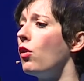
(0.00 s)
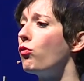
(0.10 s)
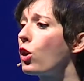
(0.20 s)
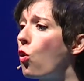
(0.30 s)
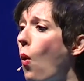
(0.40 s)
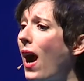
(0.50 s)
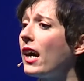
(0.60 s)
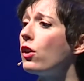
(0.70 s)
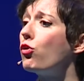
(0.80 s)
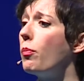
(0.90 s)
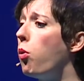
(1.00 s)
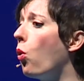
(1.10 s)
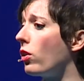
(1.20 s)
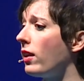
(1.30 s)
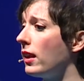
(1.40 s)
Required
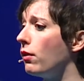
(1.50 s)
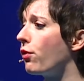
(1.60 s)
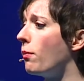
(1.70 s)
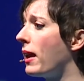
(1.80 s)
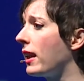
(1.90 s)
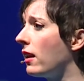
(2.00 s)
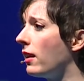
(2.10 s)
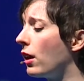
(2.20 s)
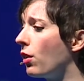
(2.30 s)
reporting for medical